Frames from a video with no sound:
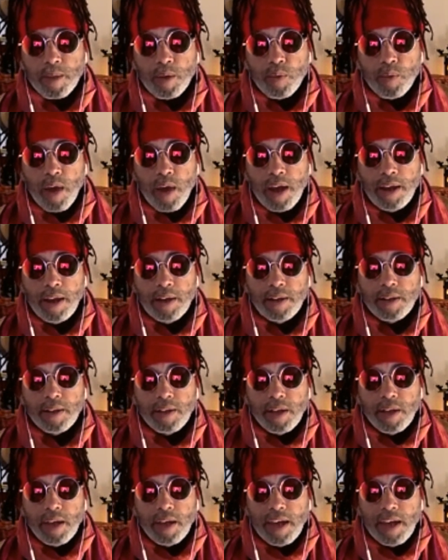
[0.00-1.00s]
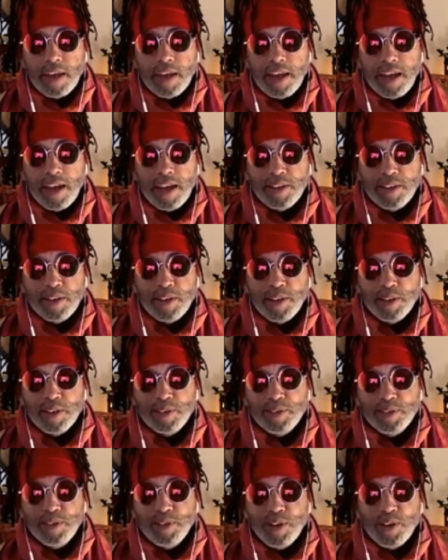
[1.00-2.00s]
right?
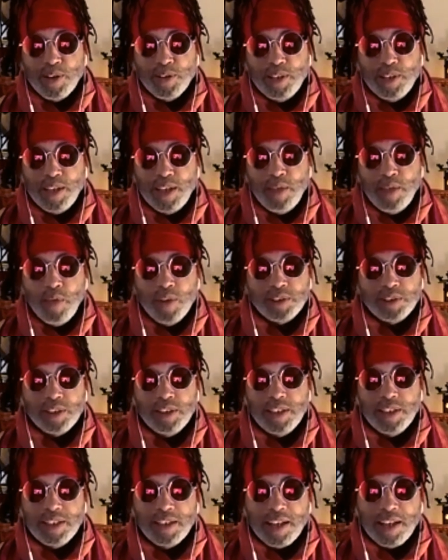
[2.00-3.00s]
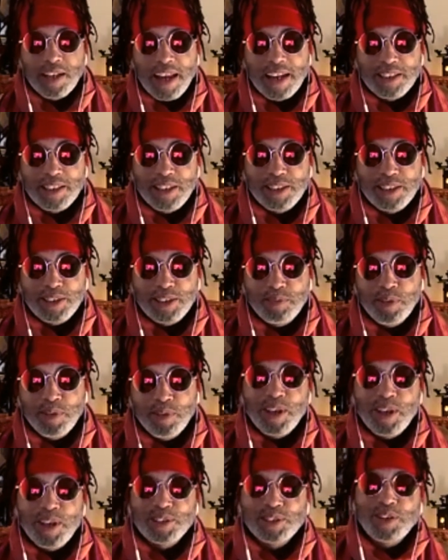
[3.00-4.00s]
and you know, he wasn't getting a lot of attention
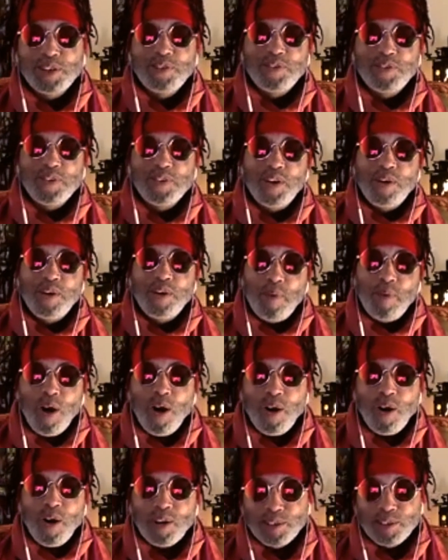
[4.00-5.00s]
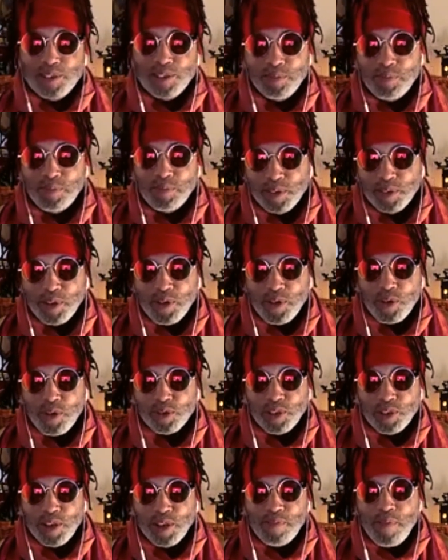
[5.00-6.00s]
because of Paul, because the
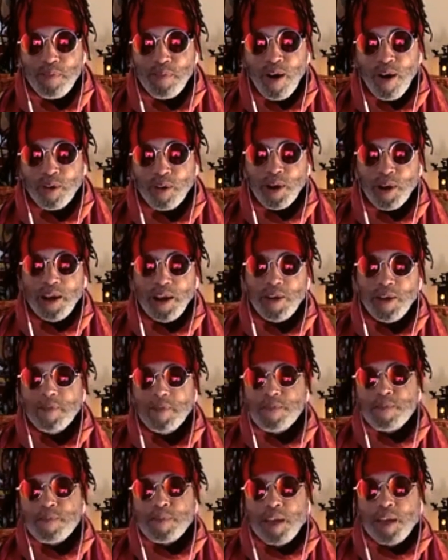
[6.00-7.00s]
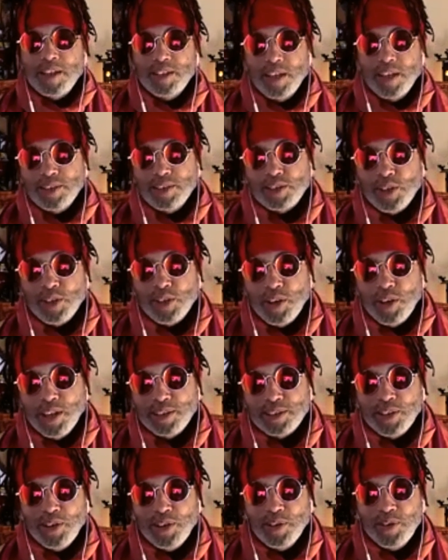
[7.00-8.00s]
girls love Paul, right? And so,
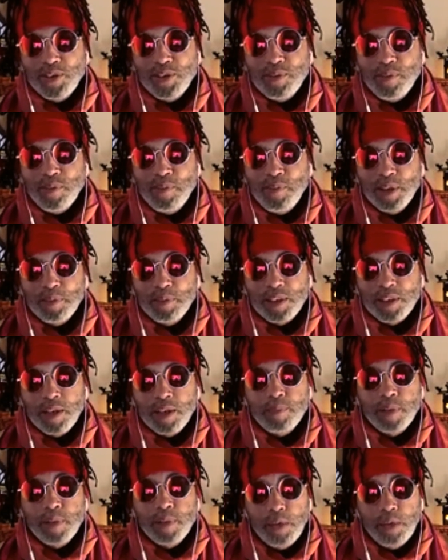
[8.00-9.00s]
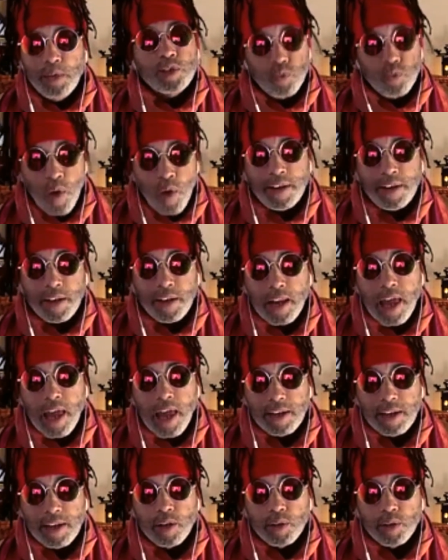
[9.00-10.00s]
but he was writing a
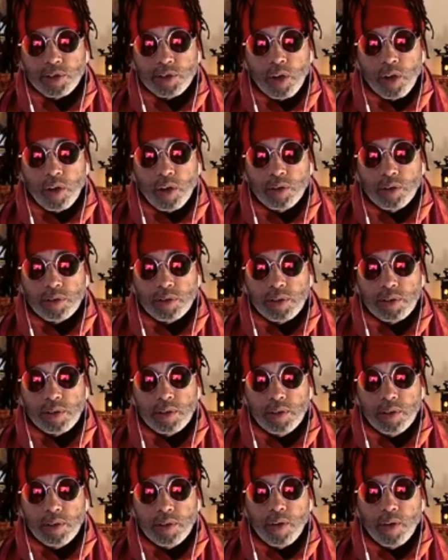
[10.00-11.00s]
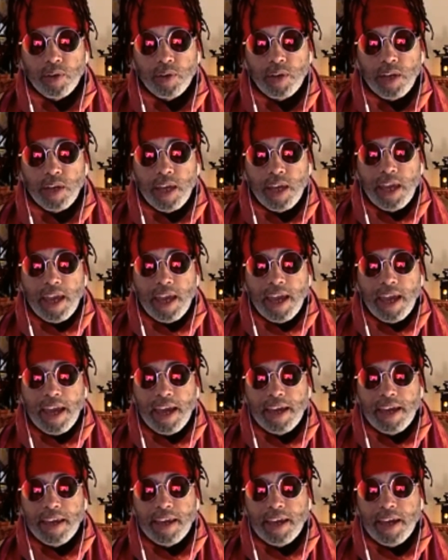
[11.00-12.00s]
lot of those songs, you know,
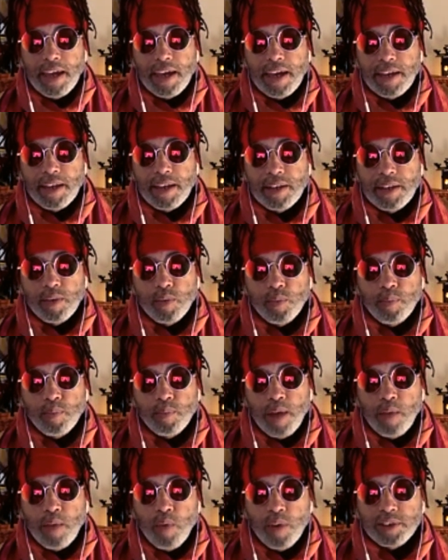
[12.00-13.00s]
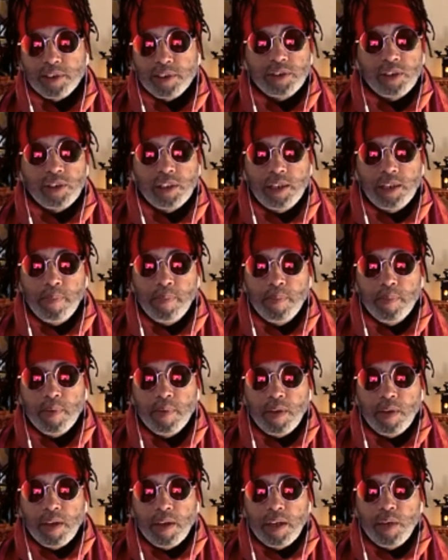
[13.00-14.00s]
and it wasn't until
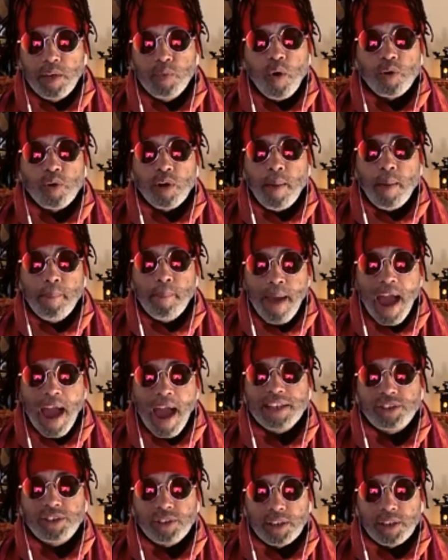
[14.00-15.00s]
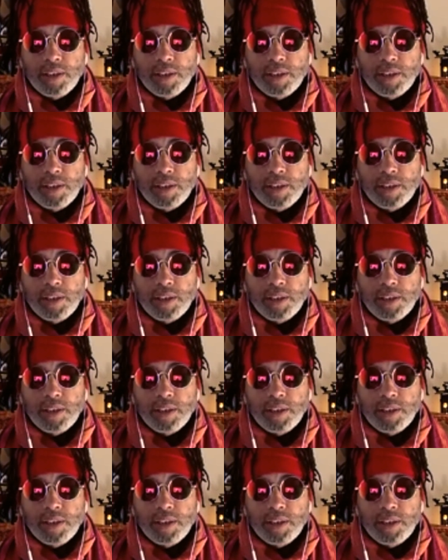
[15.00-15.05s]
he wrote Imagine,